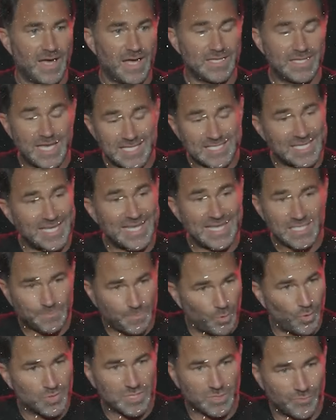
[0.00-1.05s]
And yes, it is
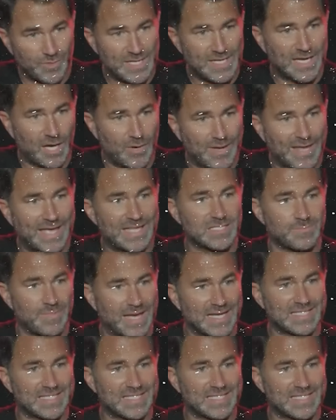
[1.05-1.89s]
Puerto Rico against